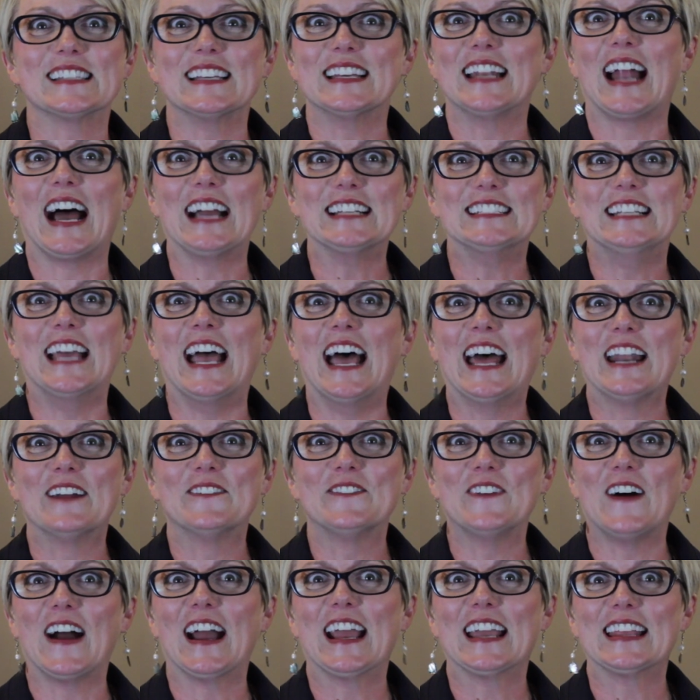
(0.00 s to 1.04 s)
in
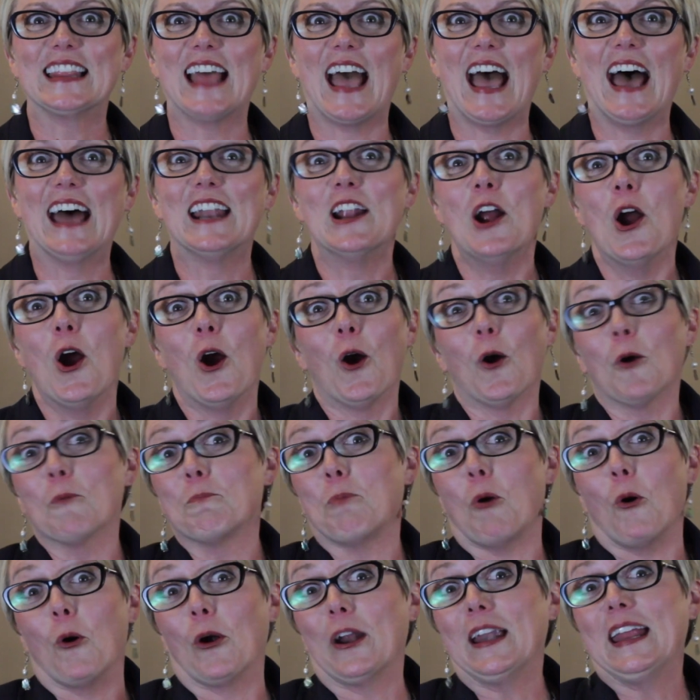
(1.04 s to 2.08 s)
identifying that or
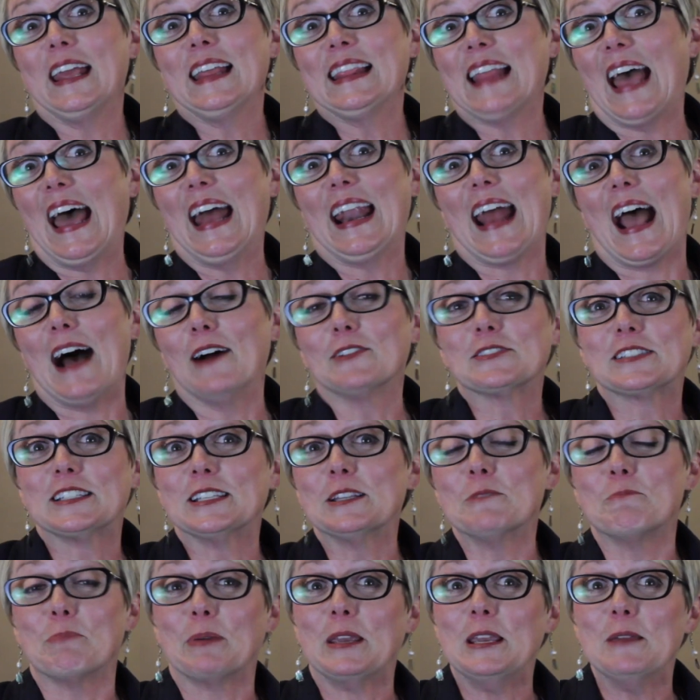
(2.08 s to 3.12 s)
pointing that out to
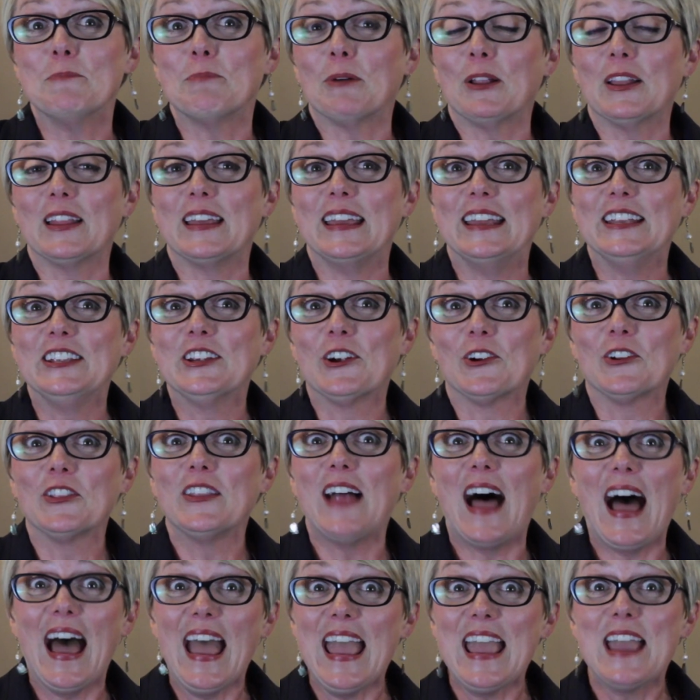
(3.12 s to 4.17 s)
the people in your
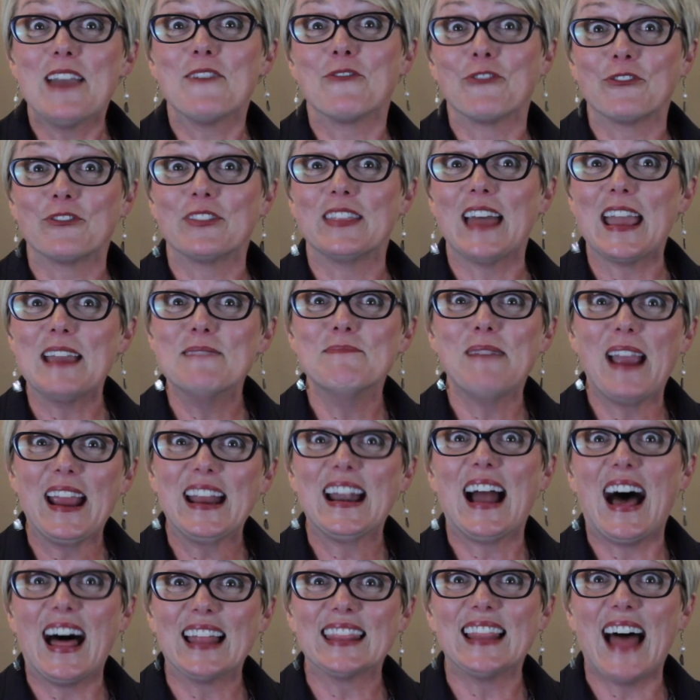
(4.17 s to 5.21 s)
life. They may
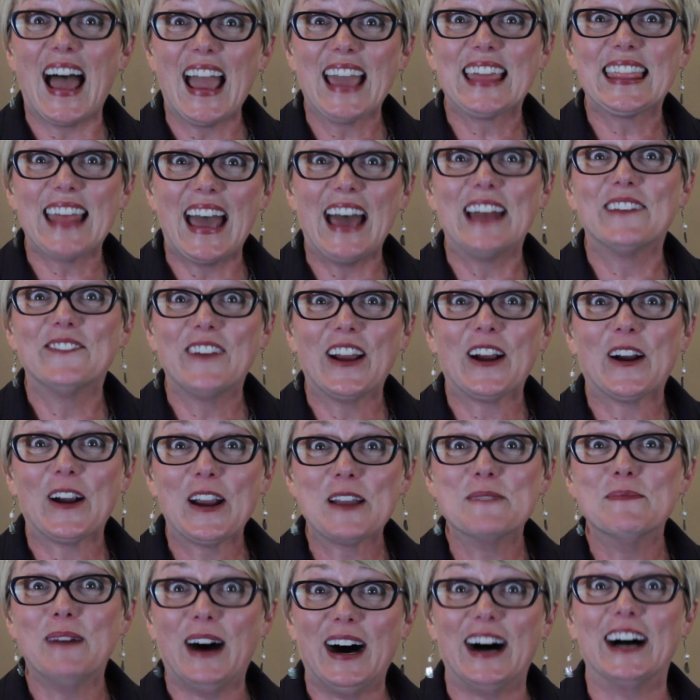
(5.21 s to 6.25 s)
not like that
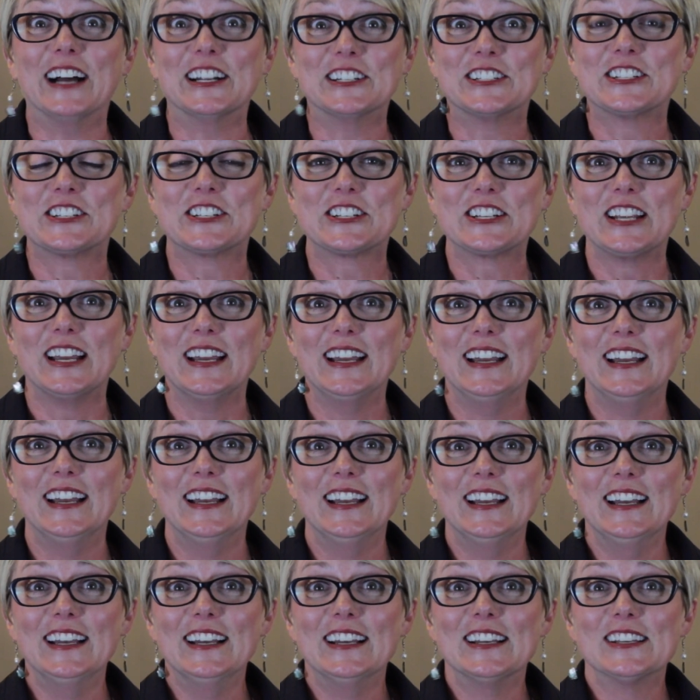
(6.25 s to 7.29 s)
very much.
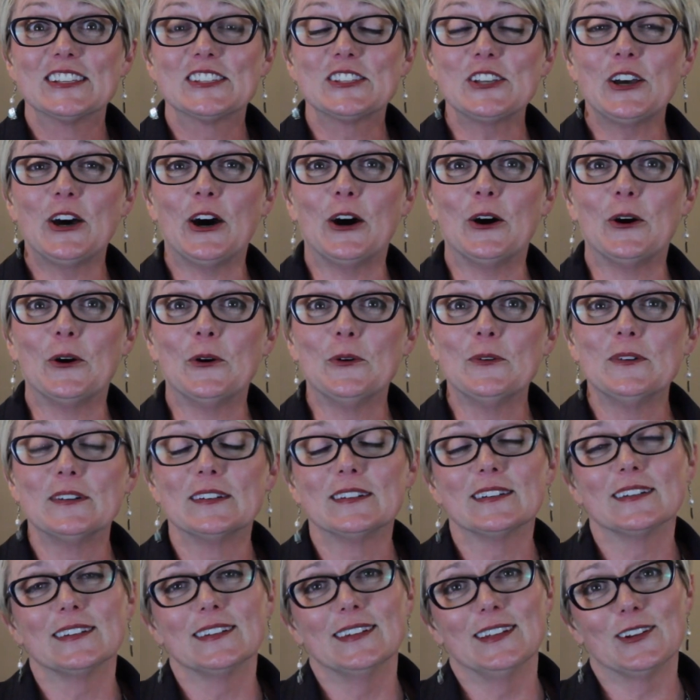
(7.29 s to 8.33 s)

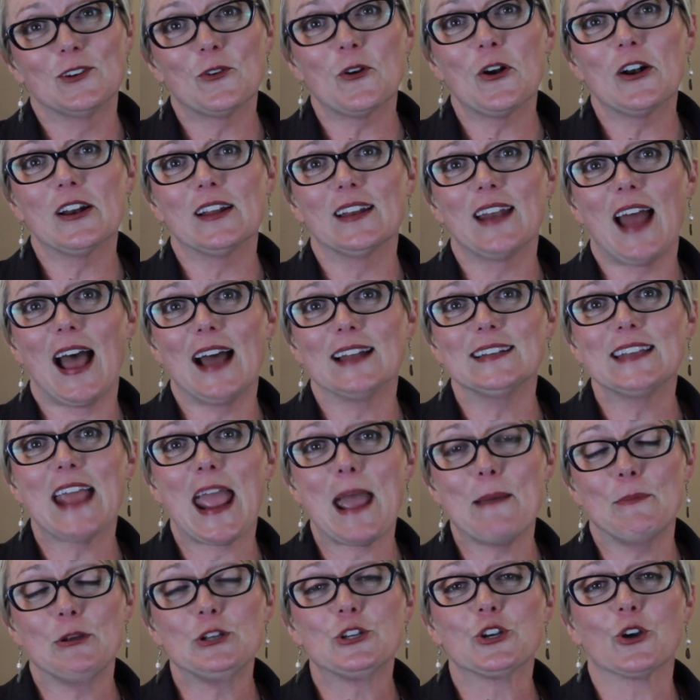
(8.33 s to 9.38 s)
So, in order to not
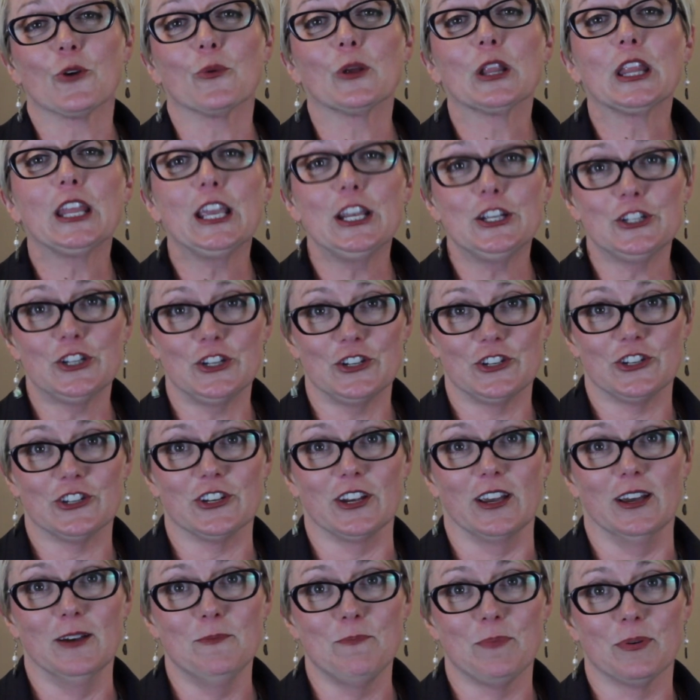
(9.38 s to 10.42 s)
damage your
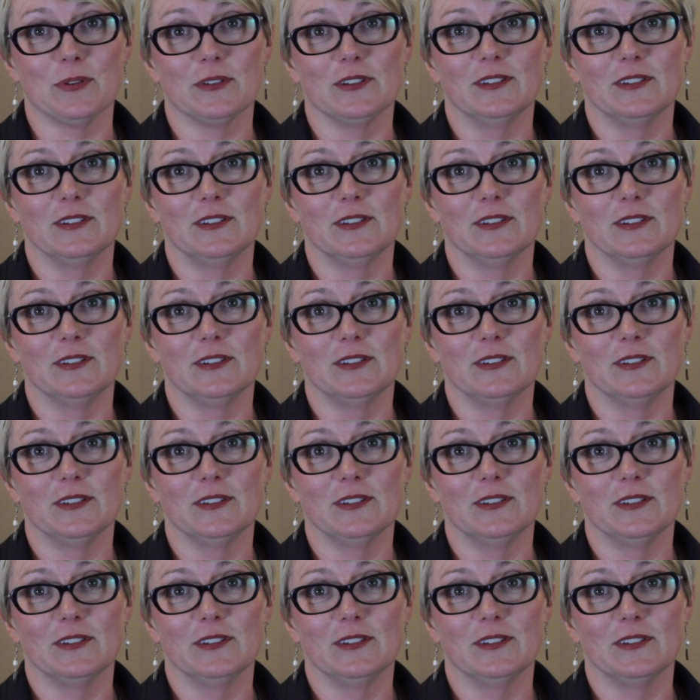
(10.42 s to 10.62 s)
relationship,